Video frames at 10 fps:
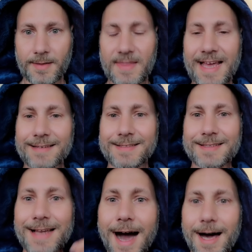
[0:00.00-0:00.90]
that
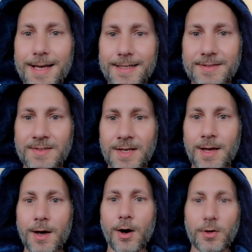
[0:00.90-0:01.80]
denies
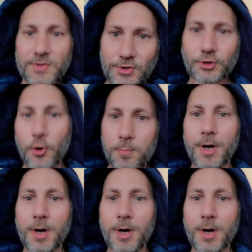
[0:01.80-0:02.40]
so